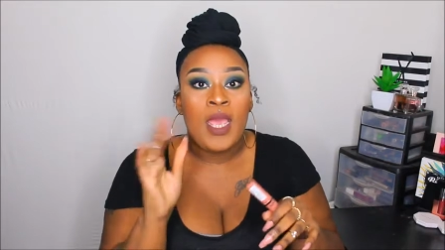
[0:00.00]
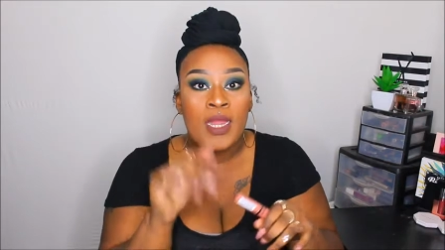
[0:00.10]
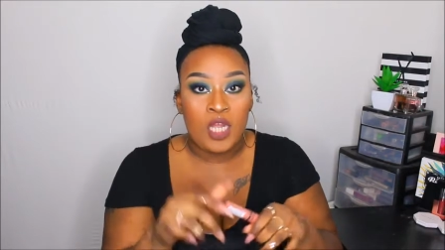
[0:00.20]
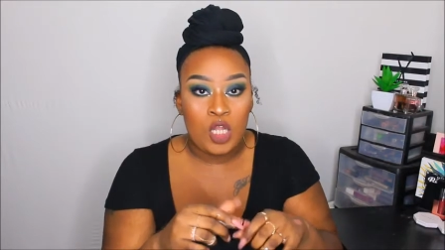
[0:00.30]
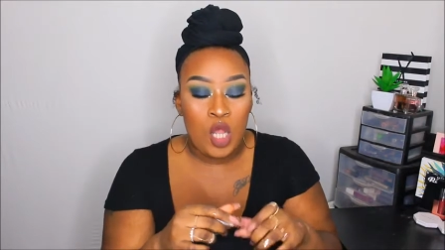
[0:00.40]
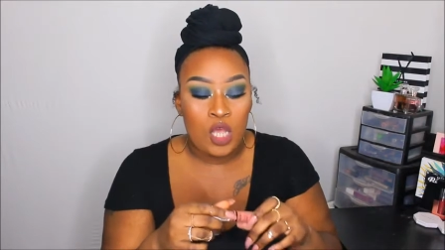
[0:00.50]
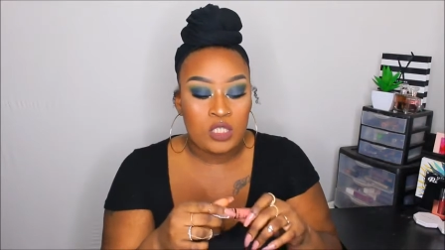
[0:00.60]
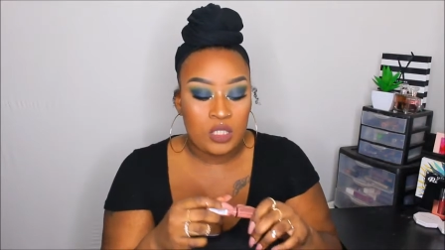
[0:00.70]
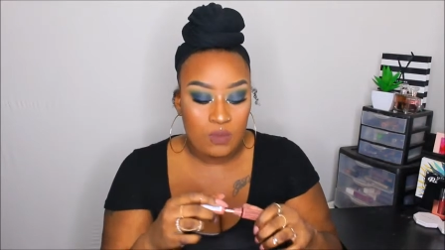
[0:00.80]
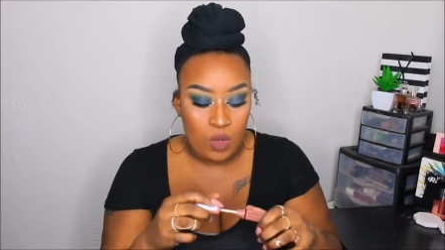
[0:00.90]
and a
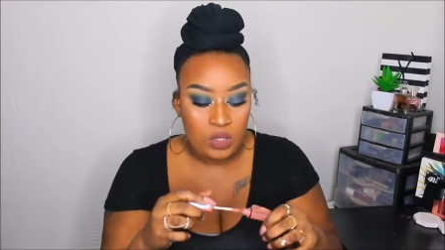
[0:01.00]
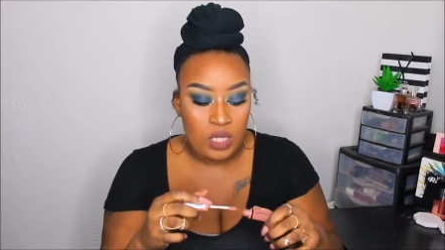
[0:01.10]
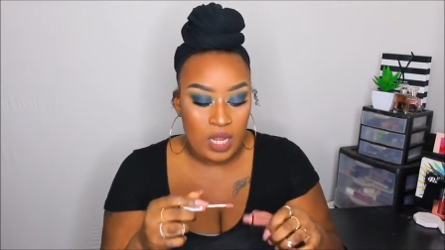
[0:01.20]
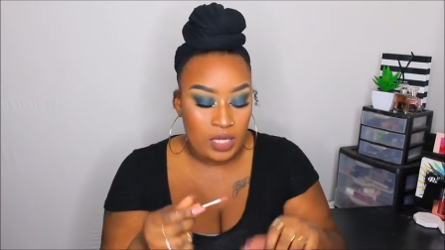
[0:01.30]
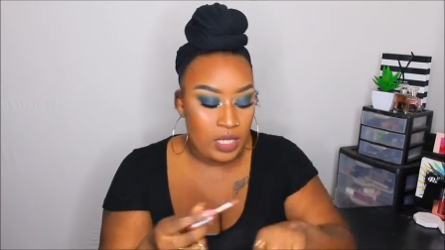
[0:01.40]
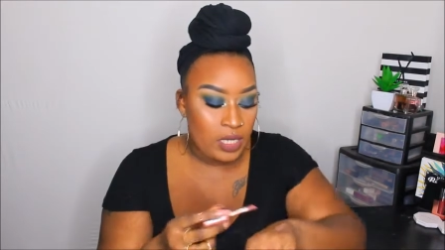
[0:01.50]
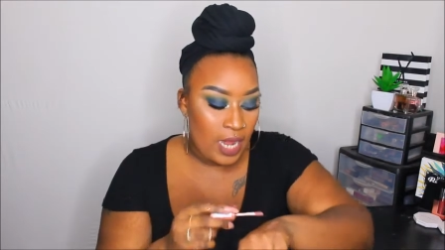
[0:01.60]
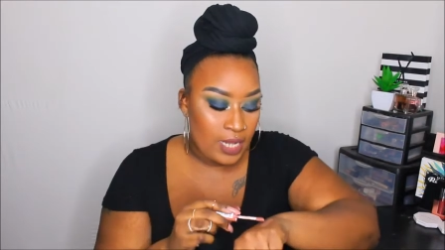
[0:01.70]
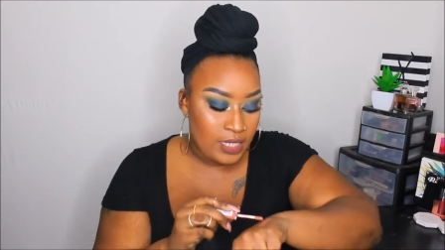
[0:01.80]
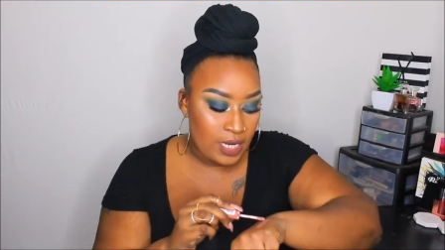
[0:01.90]
gloss most likely
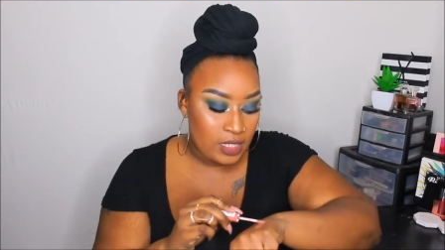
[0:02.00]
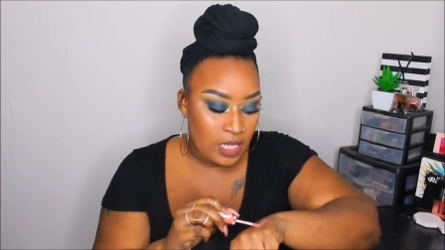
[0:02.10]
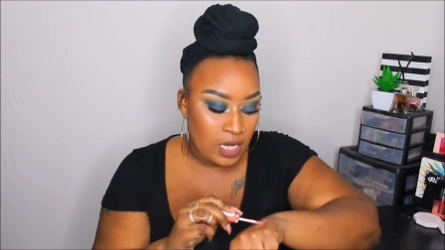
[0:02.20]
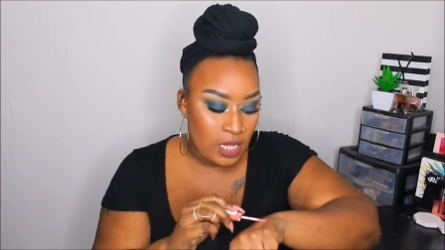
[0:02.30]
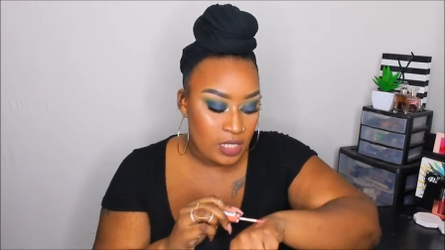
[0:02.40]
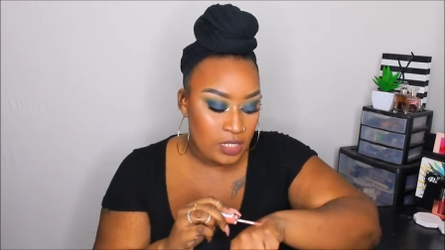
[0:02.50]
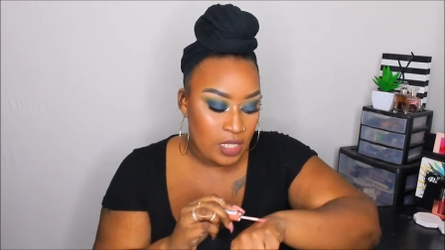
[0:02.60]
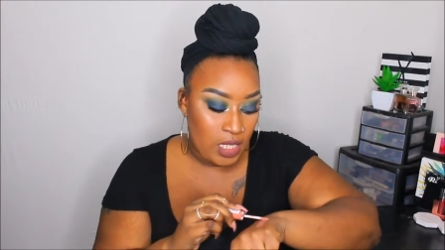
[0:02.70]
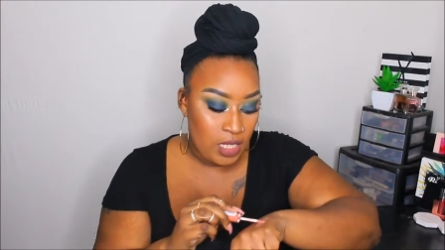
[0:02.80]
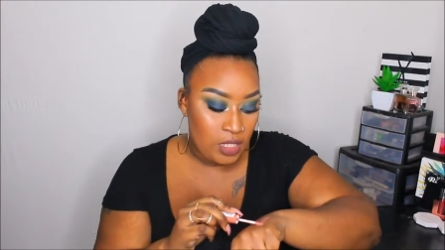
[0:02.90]
9 out of 10 is
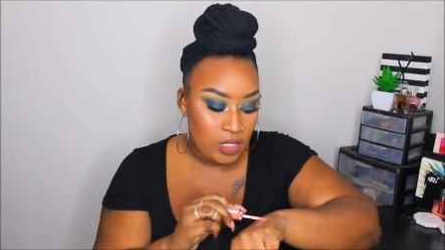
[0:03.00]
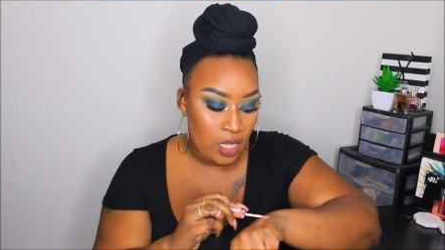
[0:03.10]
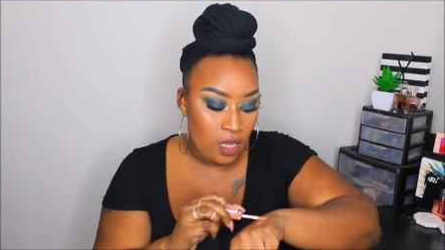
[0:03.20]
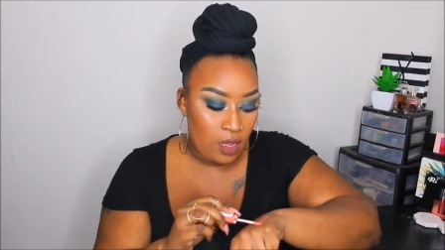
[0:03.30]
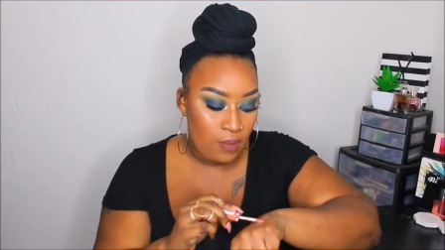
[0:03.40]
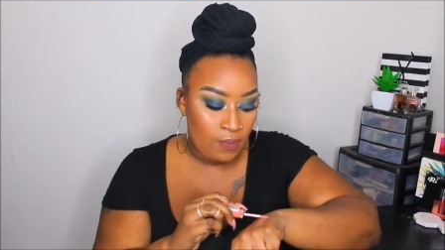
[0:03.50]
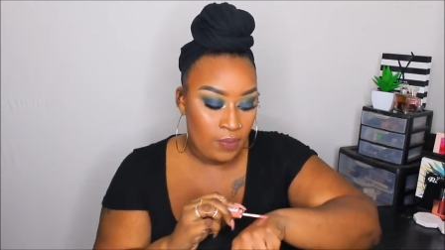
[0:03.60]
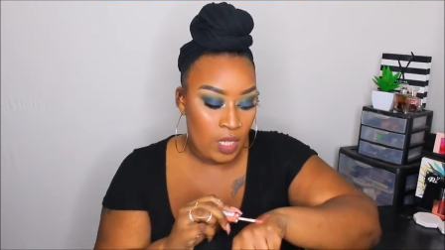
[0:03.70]
these um